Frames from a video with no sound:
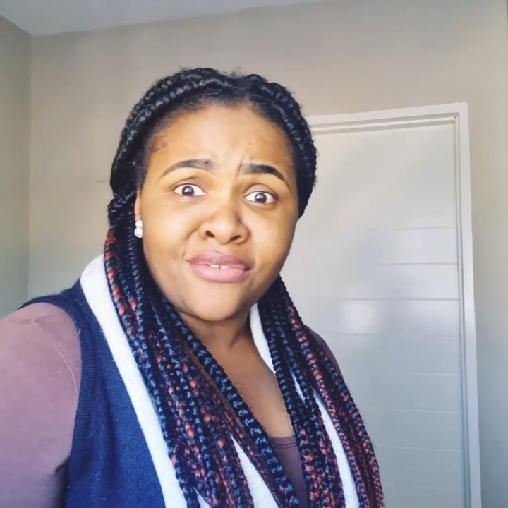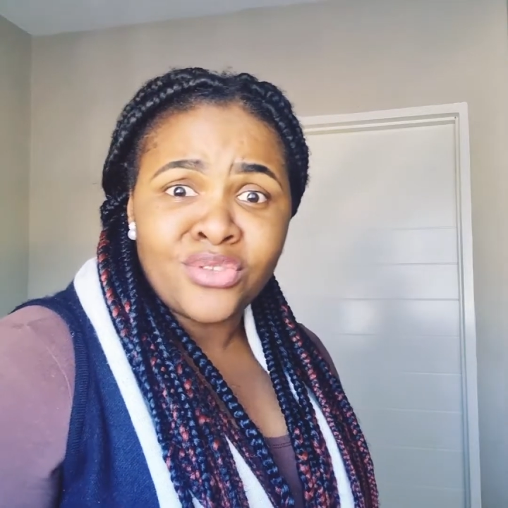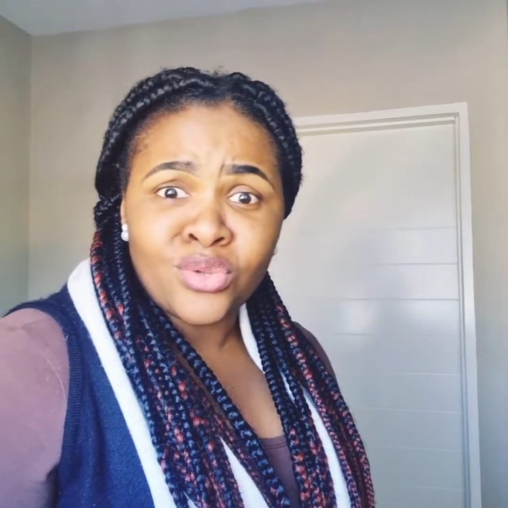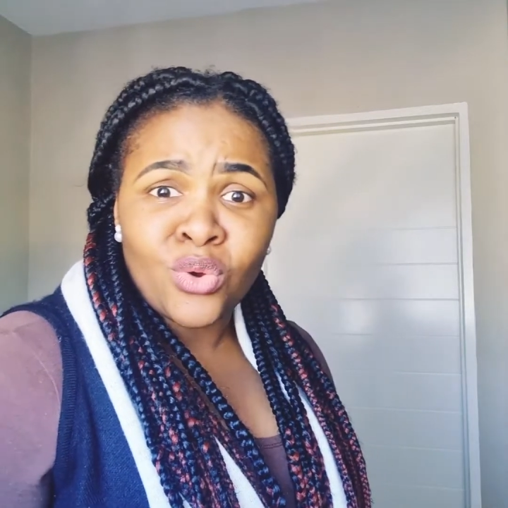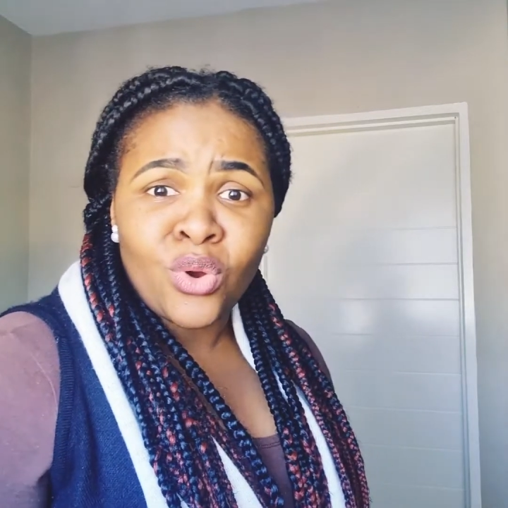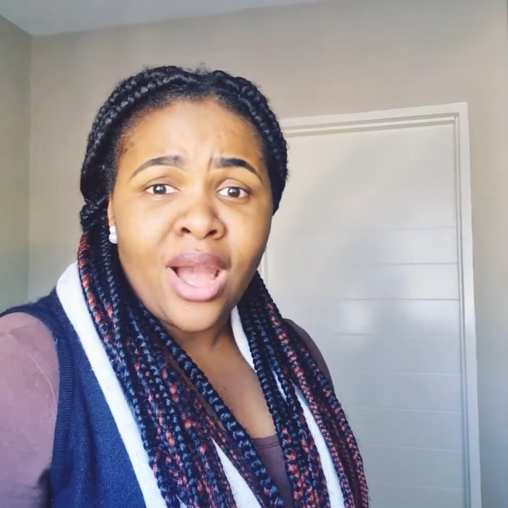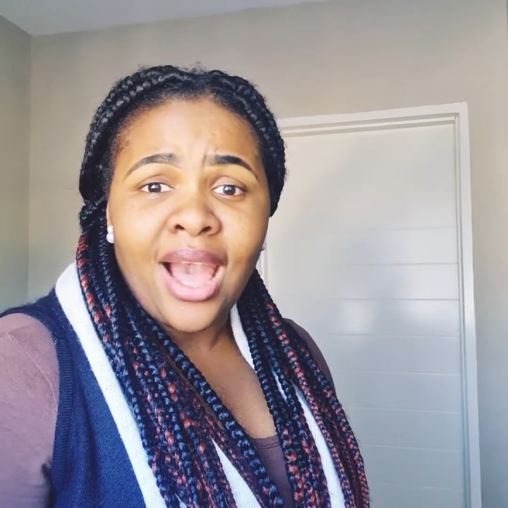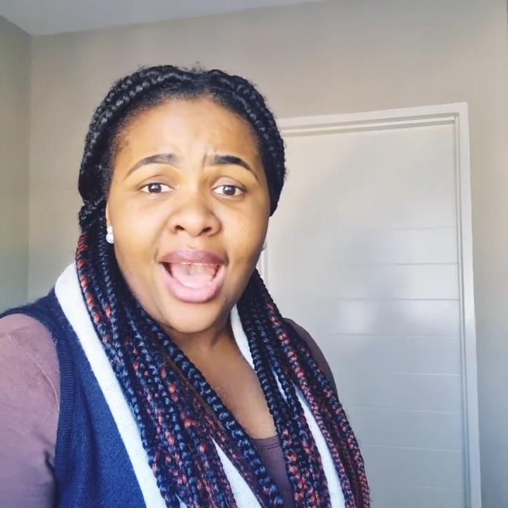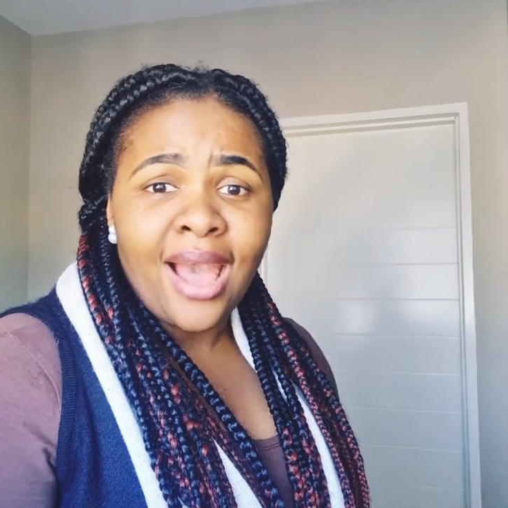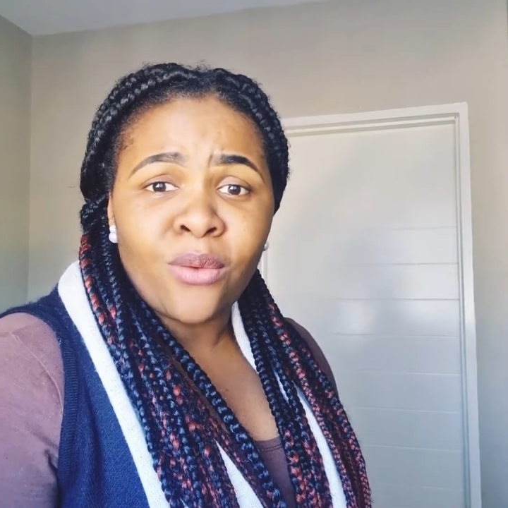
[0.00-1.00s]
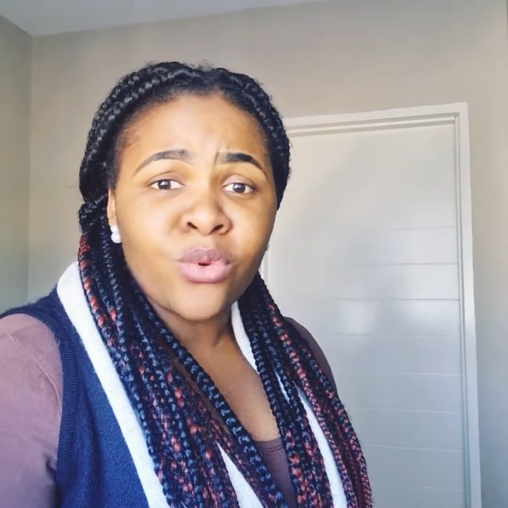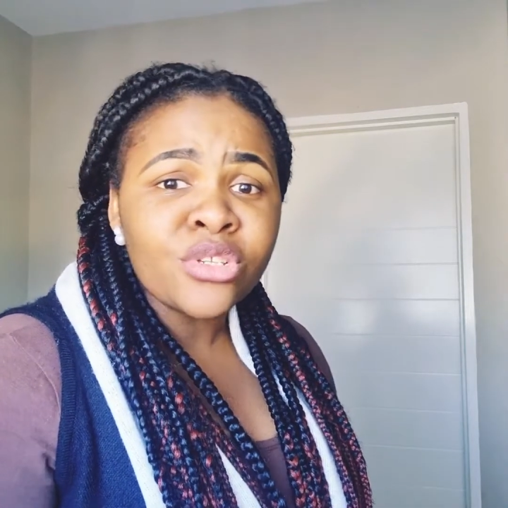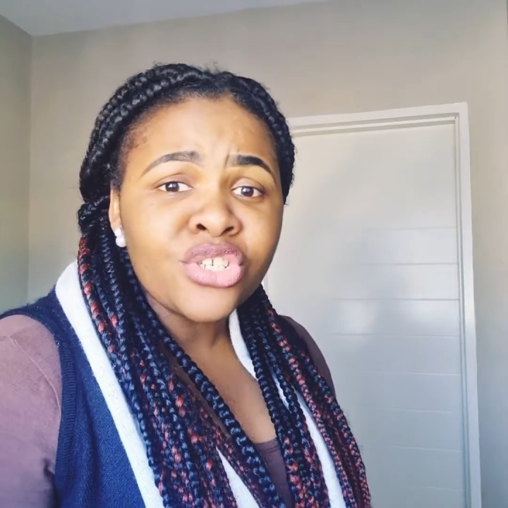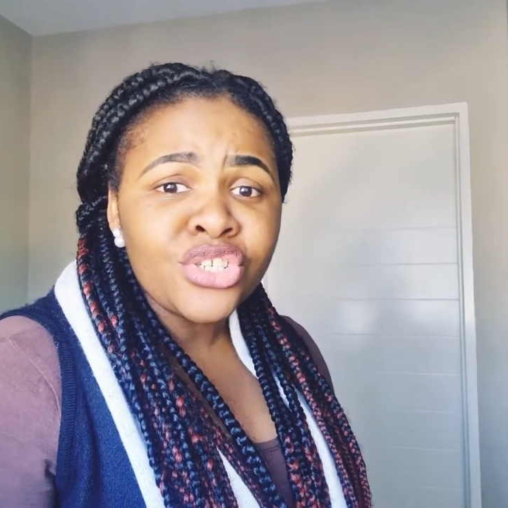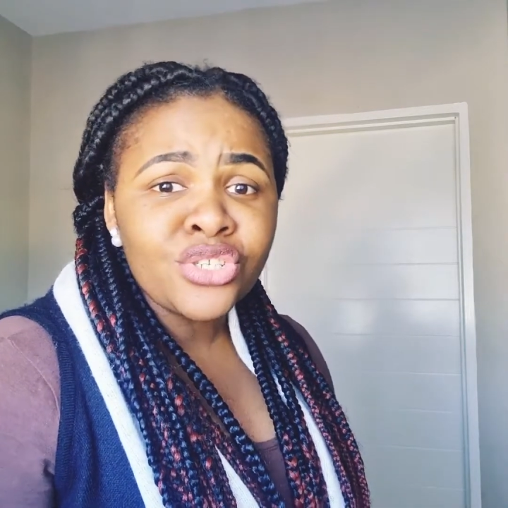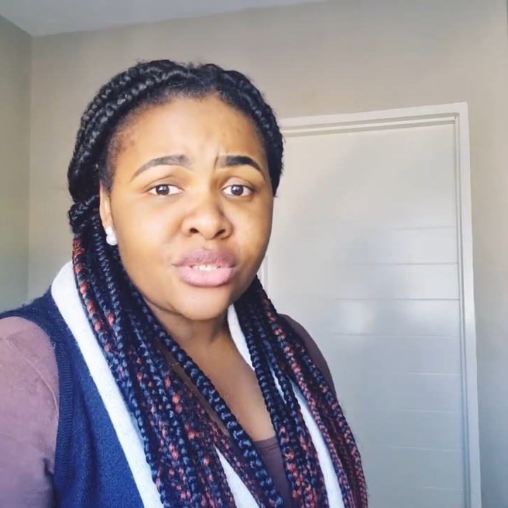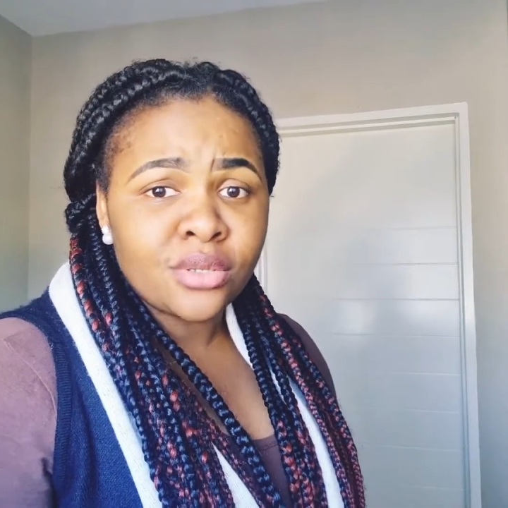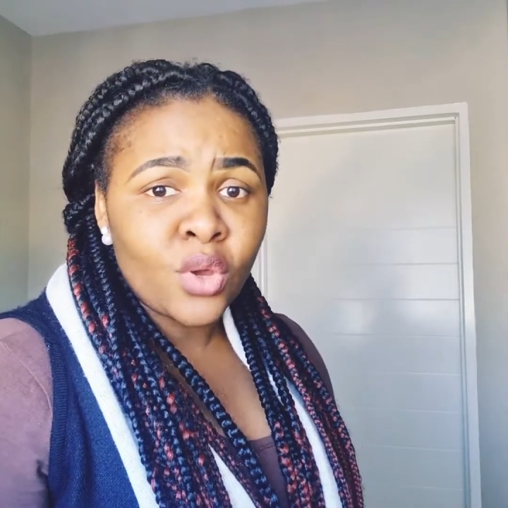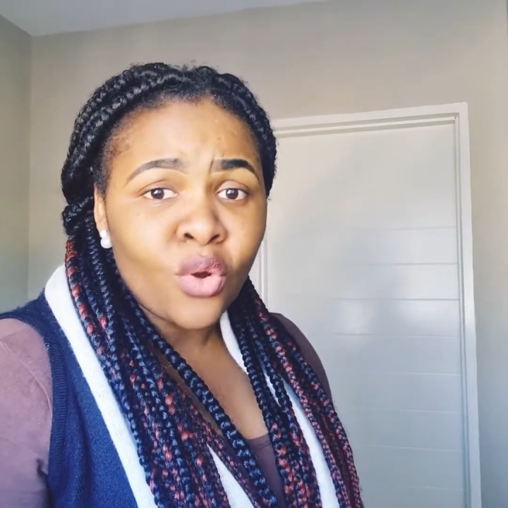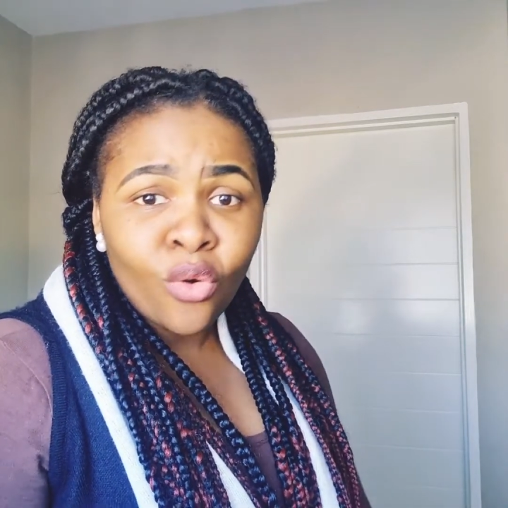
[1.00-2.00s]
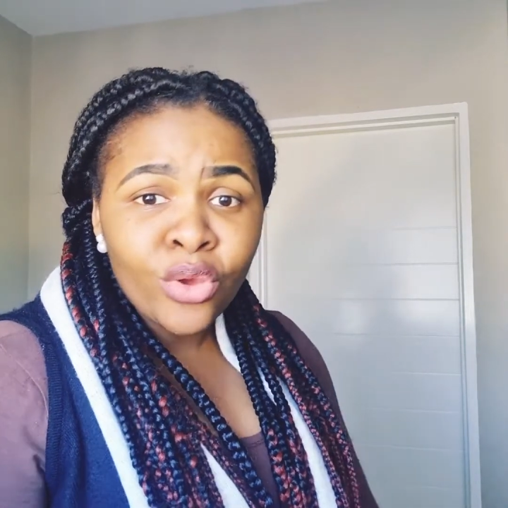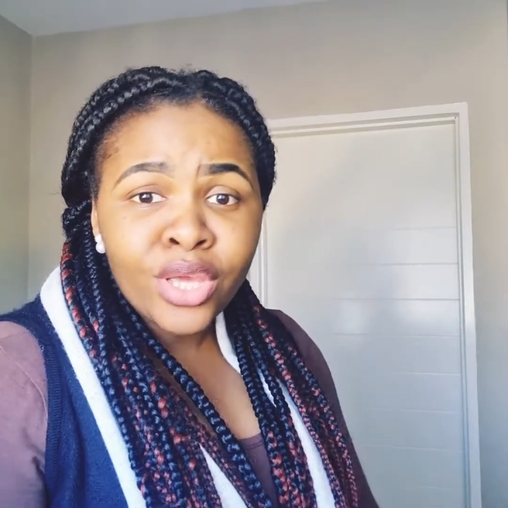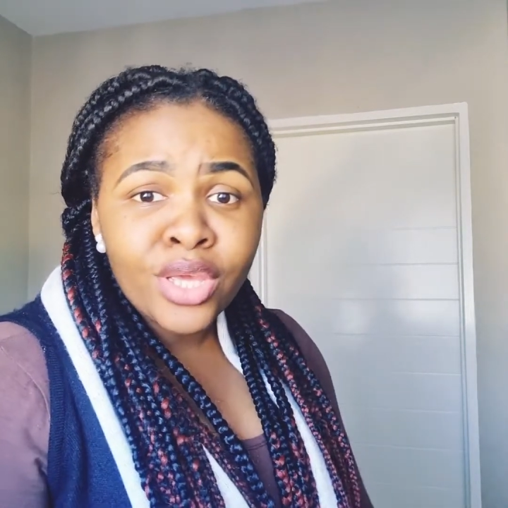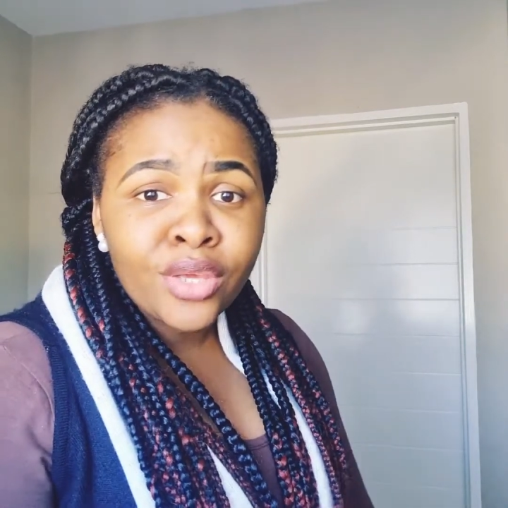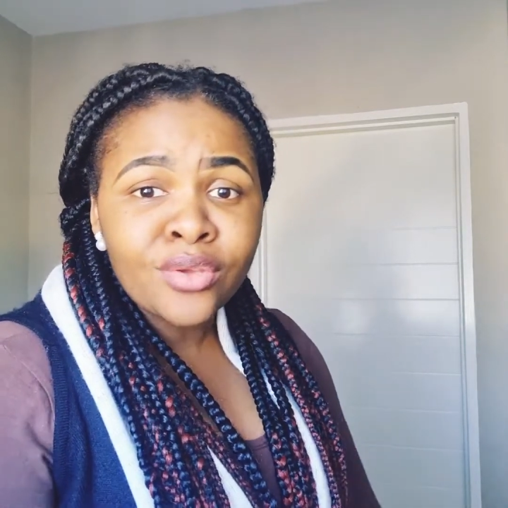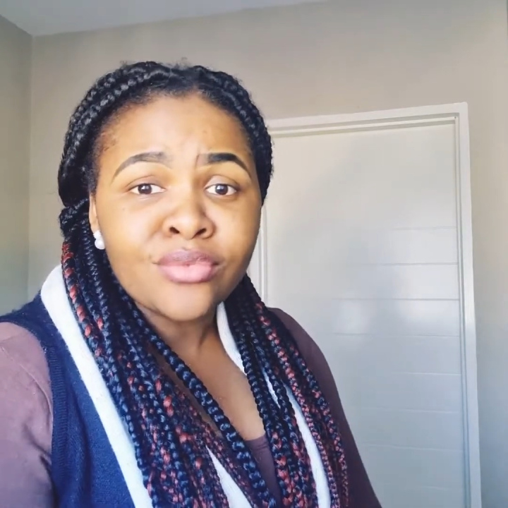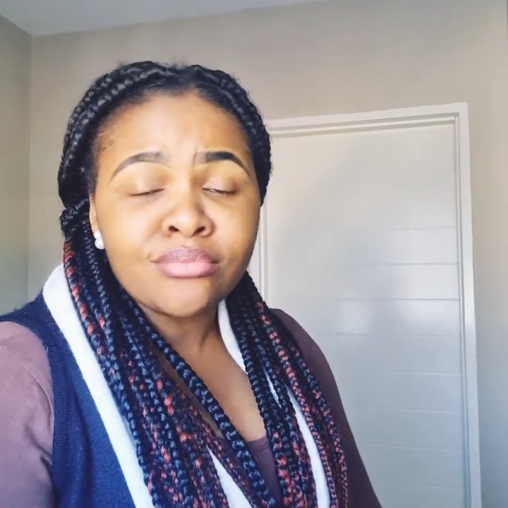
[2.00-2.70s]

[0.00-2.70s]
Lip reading: So I wasn't just going